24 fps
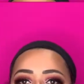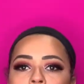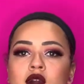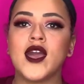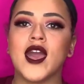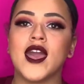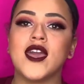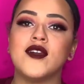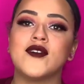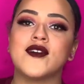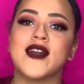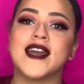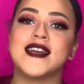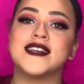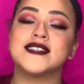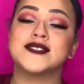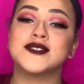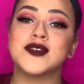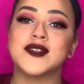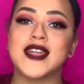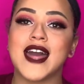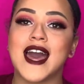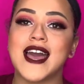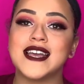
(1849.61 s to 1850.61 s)
Okay, you guys,
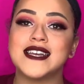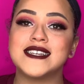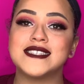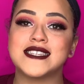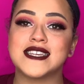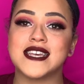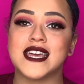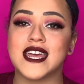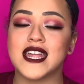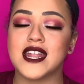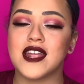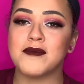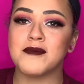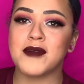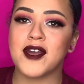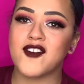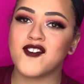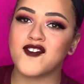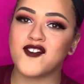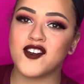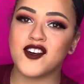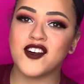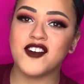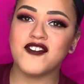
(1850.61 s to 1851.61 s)
so that is it of my
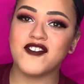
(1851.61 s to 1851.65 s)
full